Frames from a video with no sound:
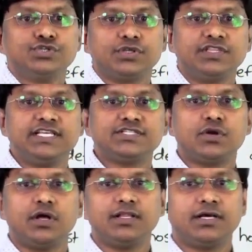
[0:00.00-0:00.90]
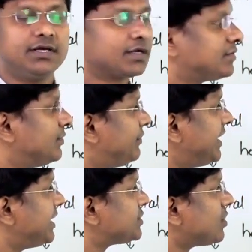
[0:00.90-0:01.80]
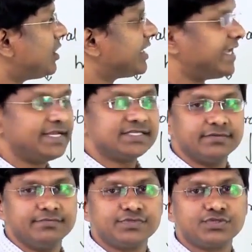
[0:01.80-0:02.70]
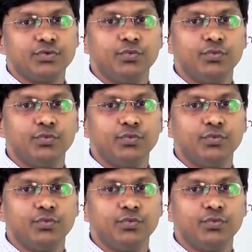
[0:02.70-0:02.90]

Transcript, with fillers: So these are all the various organisms